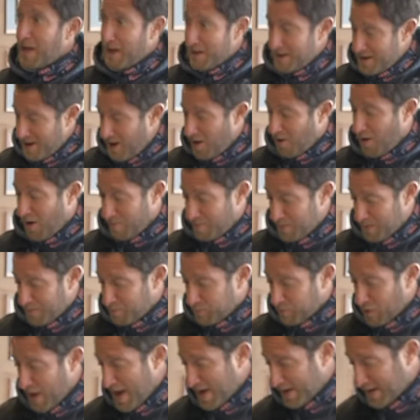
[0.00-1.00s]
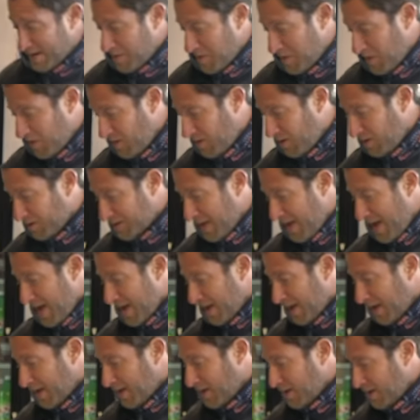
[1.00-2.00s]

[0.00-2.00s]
I know, I've been bragging on it all day.